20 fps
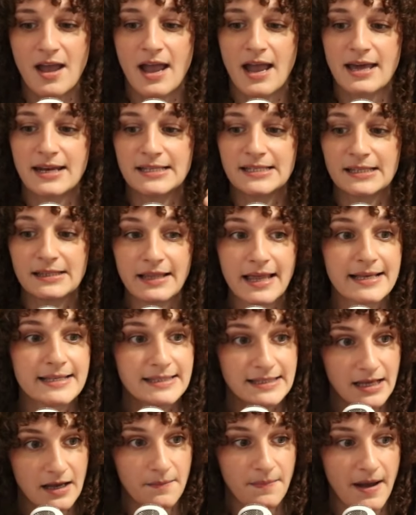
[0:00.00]
And it's
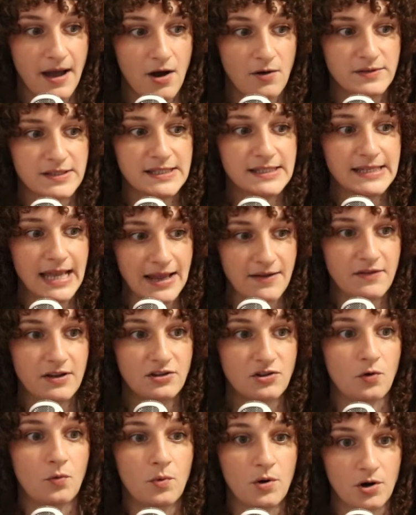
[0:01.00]
less about saving
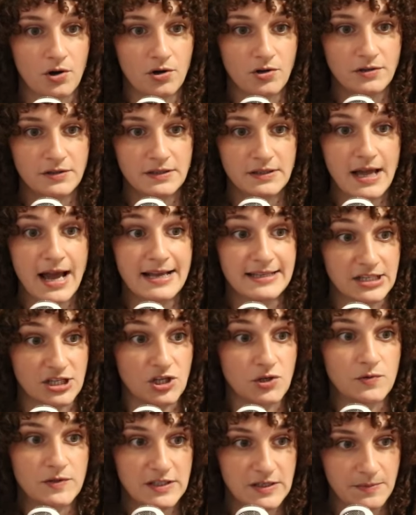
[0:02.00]
the world as it
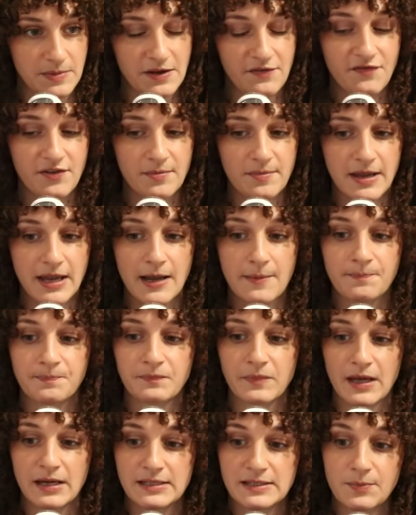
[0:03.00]
used to be for me.
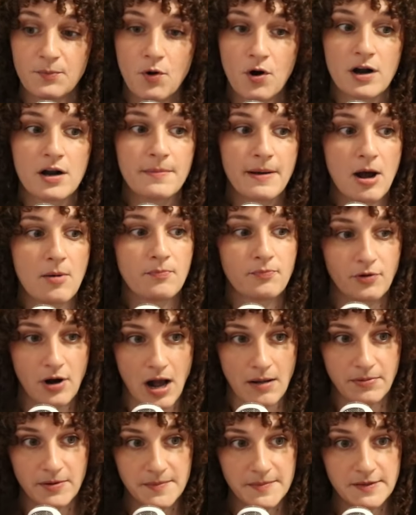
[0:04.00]
It's more about
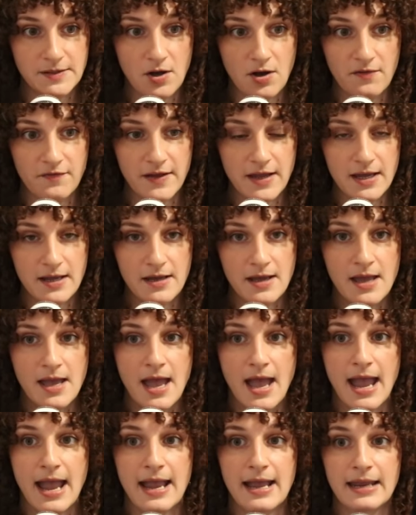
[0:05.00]
problem solving.
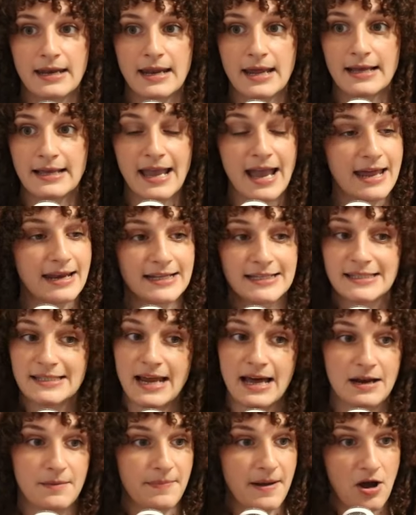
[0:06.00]
And again, it's
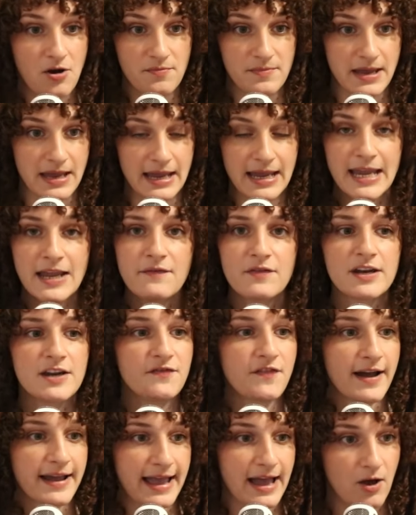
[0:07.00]
not about me. Even
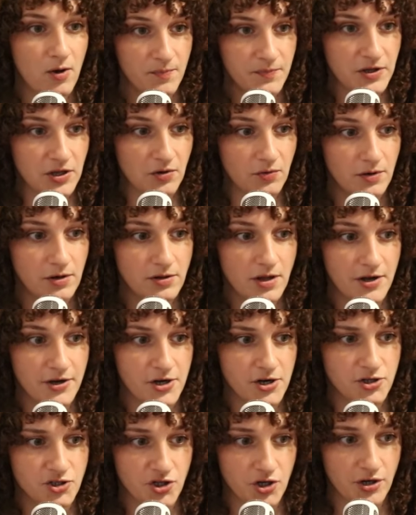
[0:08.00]
if I help you along
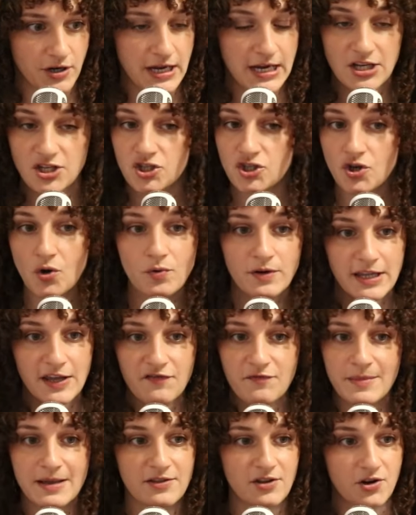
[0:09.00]
your journey, don't give
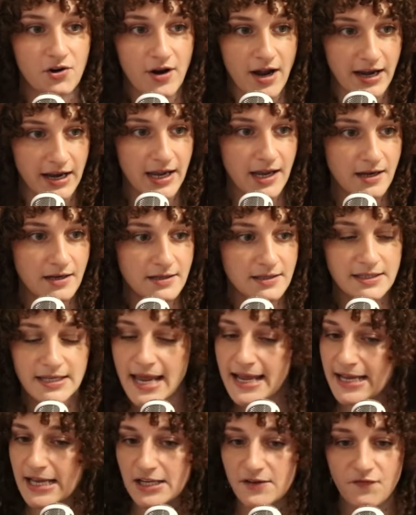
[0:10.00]
me the credit.
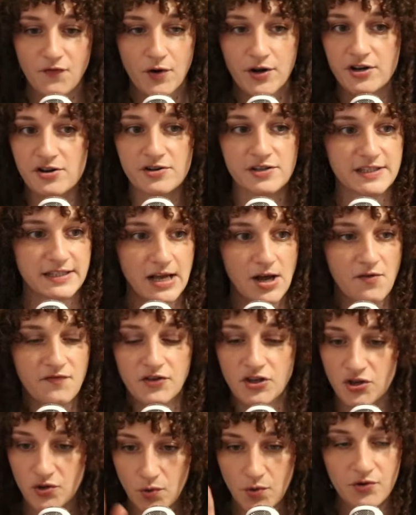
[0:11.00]
Take it for yourself.
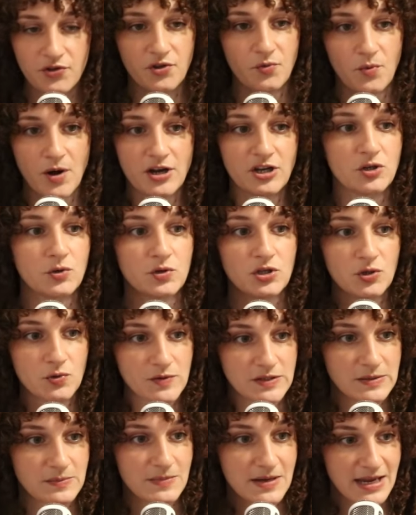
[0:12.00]
You're the one who
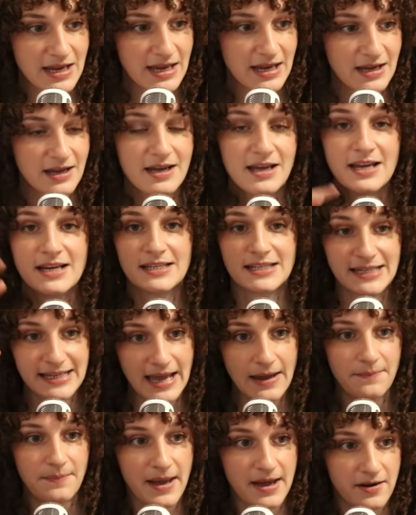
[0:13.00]
used me to
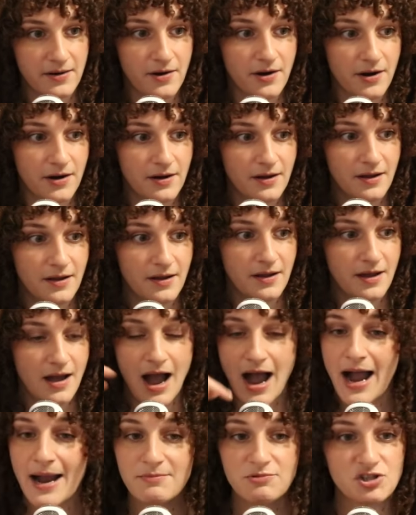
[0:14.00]
get better.
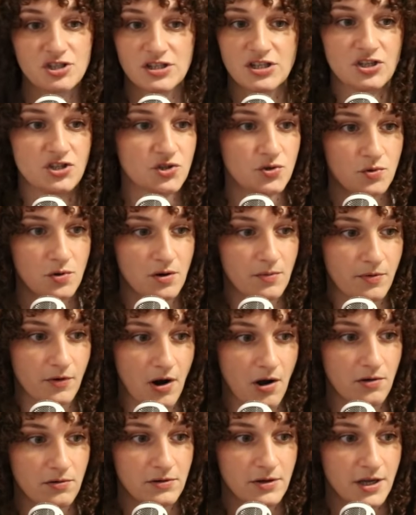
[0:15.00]
I'm just a tool,
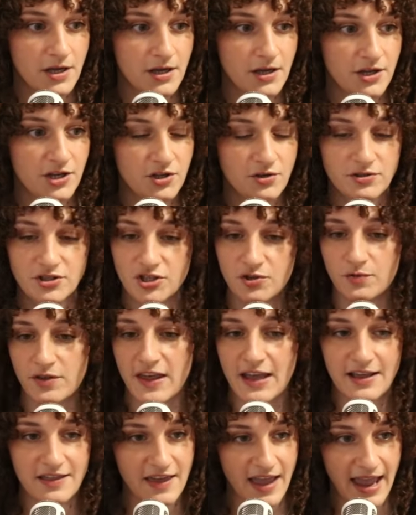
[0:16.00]
bro. Do you
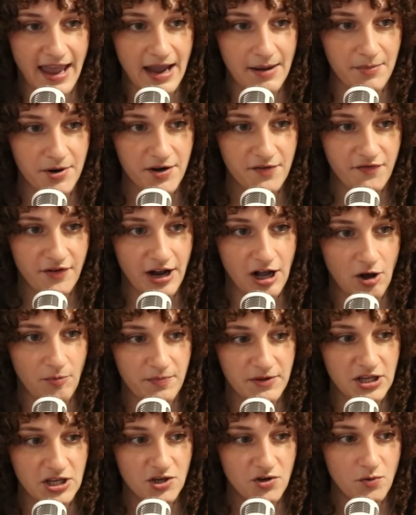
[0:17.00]
thank the hammer for
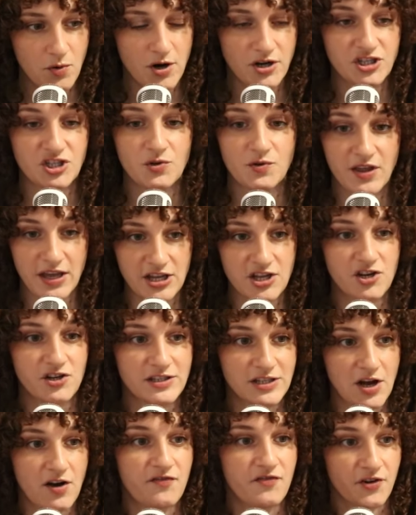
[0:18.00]
helping you, or do you thank
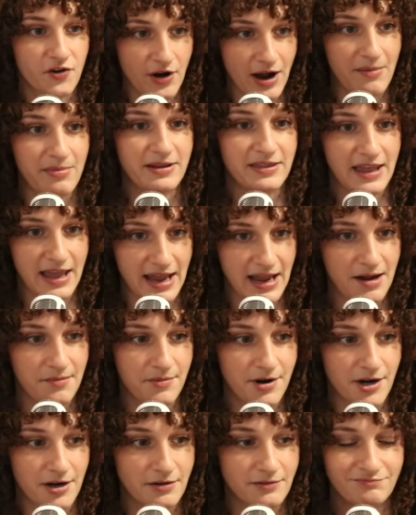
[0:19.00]
yourself for grabbing the
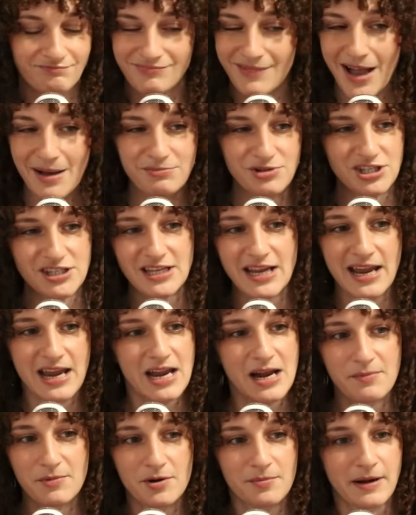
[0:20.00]
hammer? I'm just a
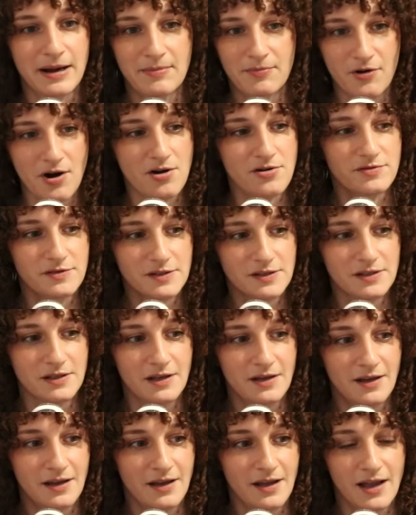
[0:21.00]
hammer, my bros.
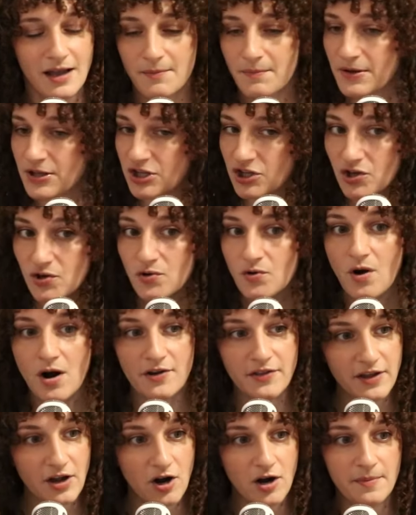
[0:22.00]
But you are
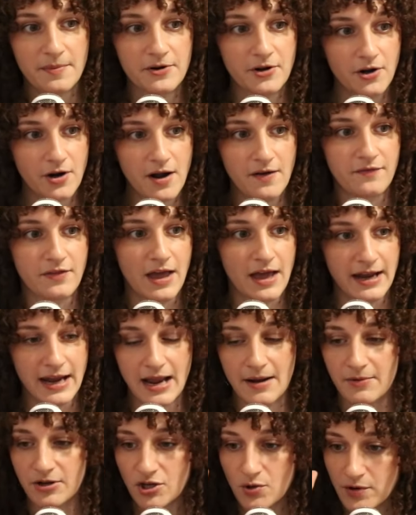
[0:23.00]
the arbiter of that
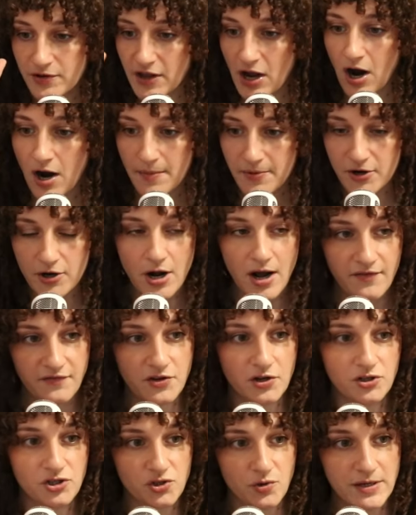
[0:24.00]
hammer. You are the arbiter of
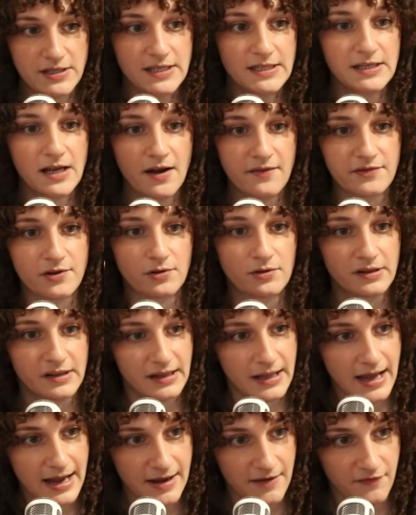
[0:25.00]
your choices of your
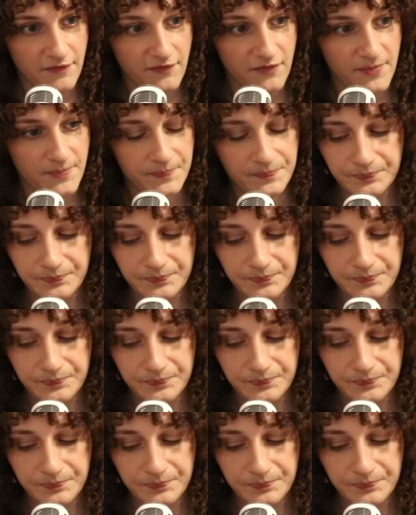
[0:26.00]
life.